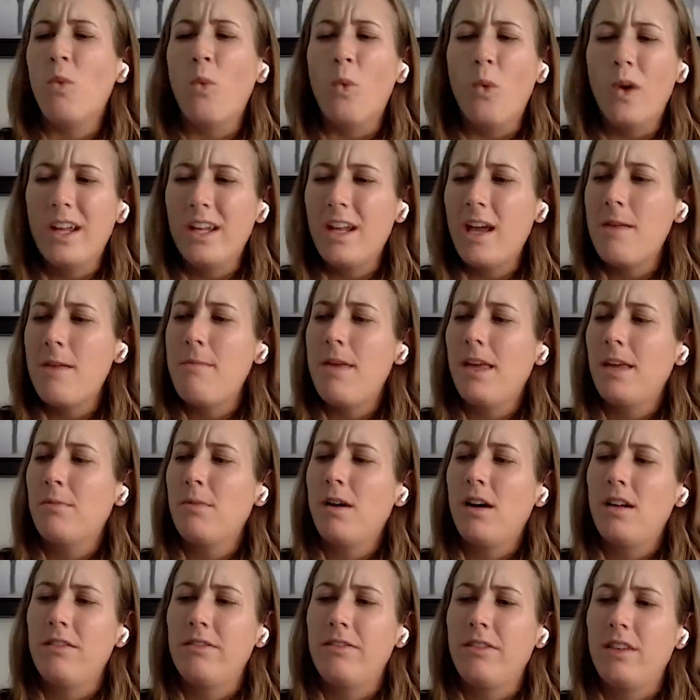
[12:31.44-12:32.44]
when I make
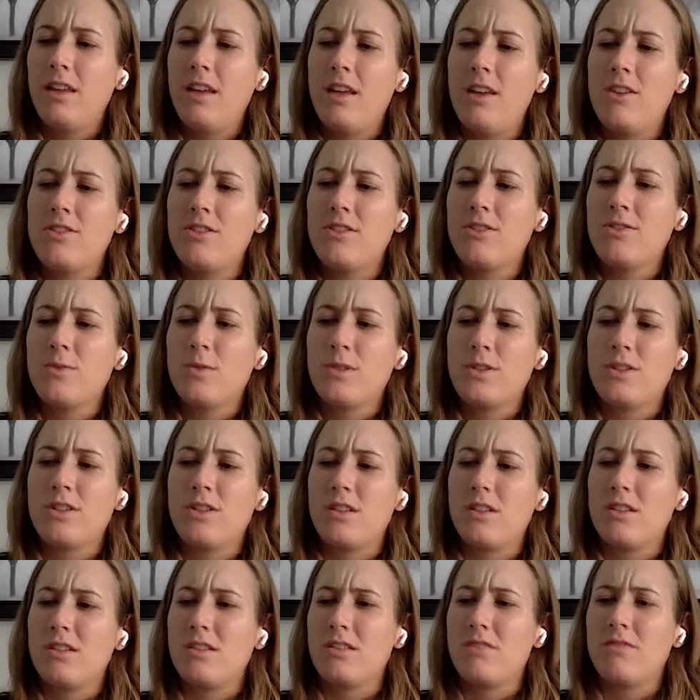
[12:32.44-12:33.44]
modifications, which
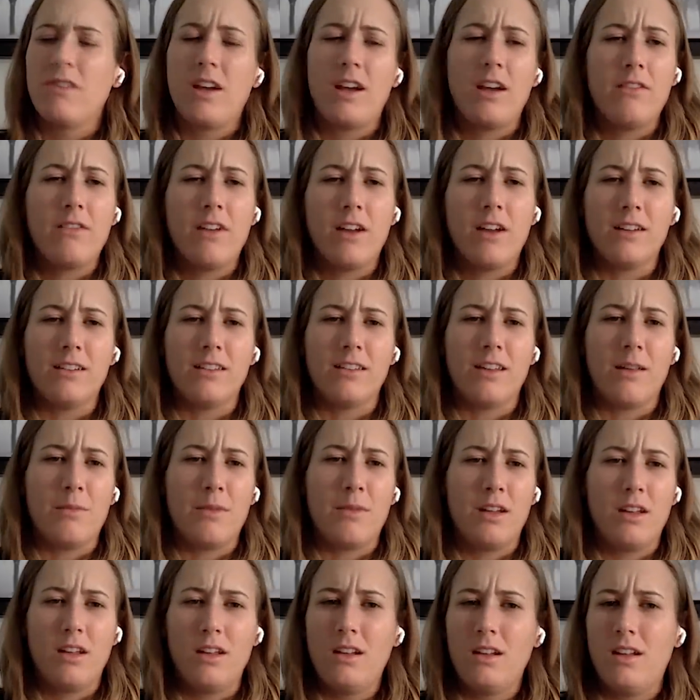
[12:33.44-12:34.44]
is very, very
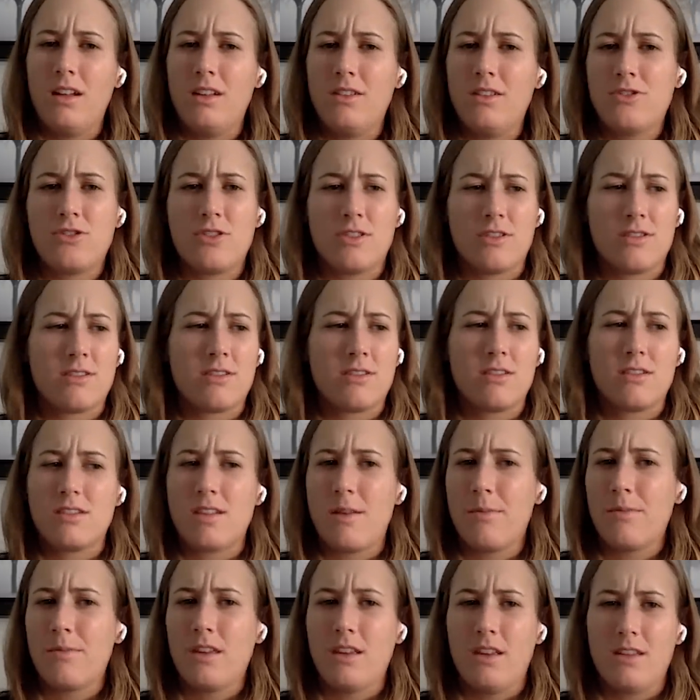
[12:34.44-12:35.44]
limited, and it's just
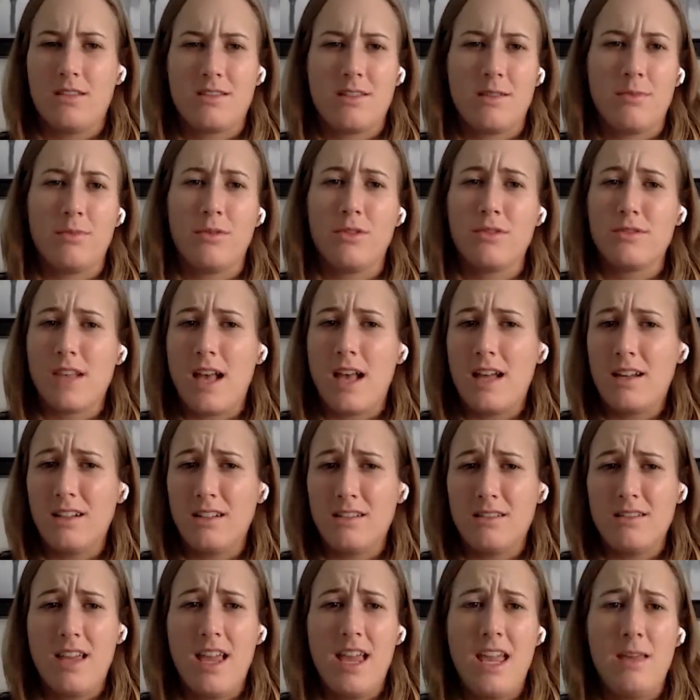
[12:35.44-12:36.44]
something as simple as
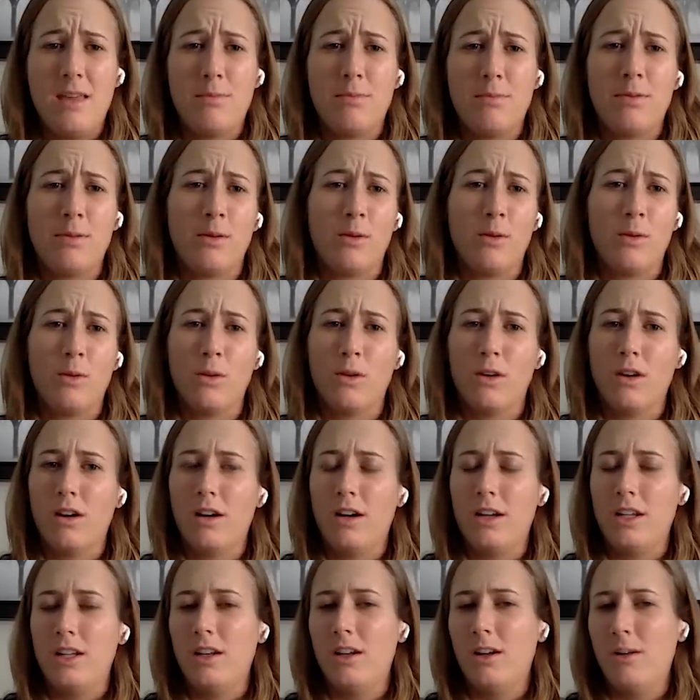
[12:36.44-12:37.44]
adding tape
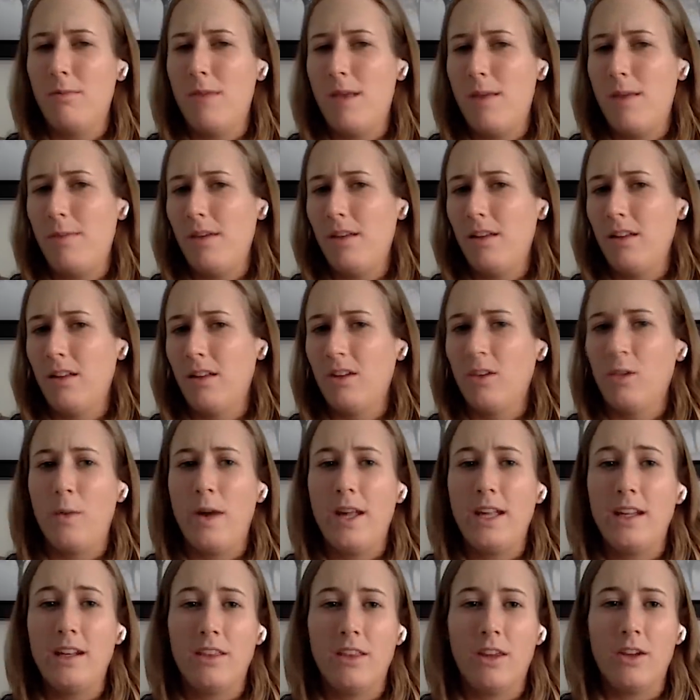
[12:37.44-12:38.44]
or, you know, maybe a little
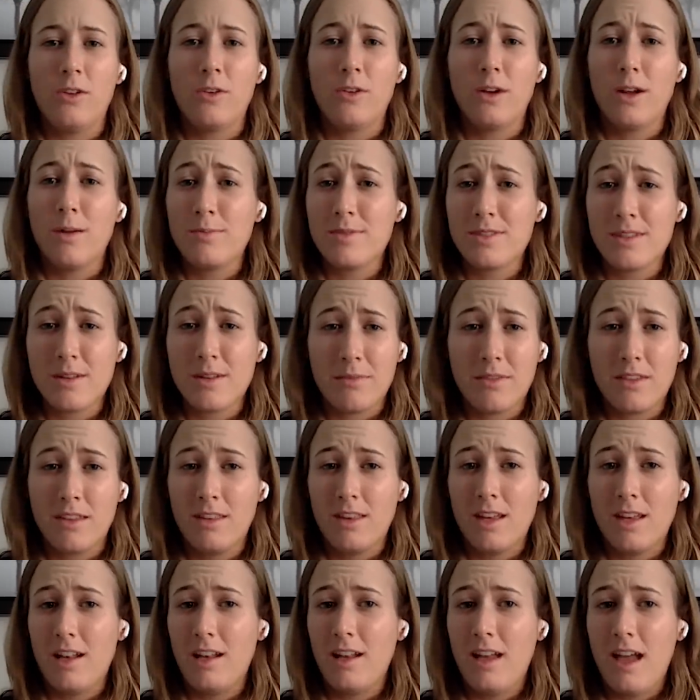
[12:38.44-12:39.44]
weight in the grip,
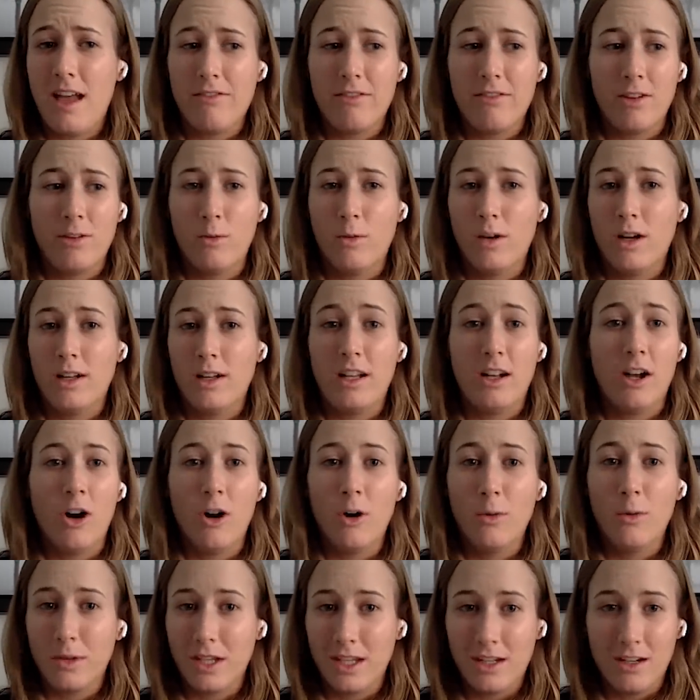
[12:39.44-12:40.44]
something that everyone at
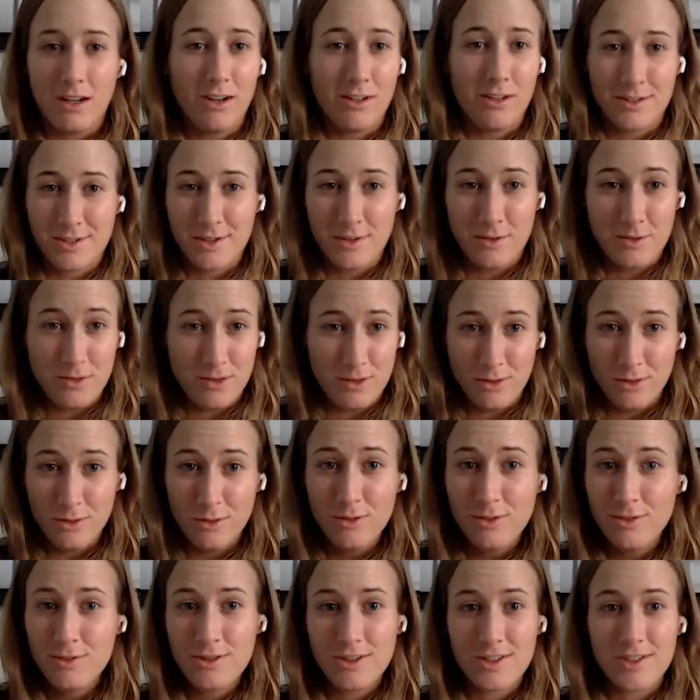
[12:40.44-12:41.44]
home can also
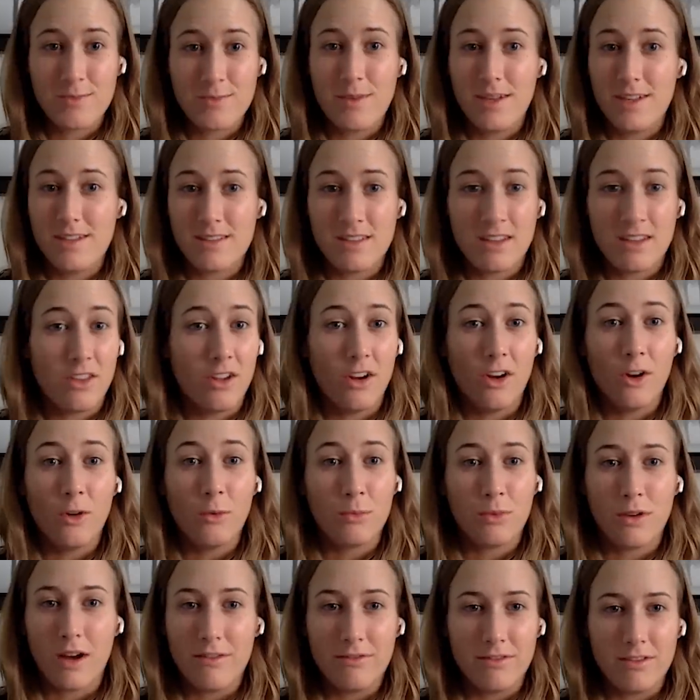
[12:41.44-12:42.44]
do just based on their
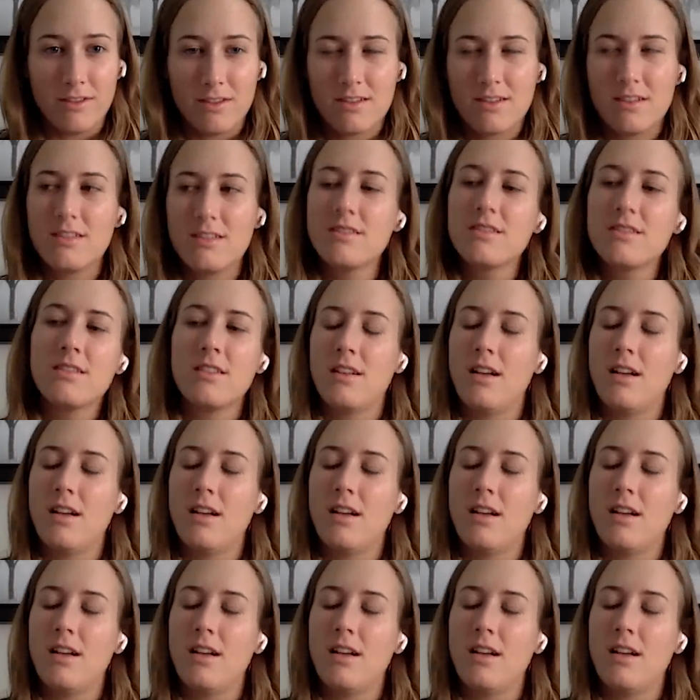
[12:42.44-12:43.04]
own preferences.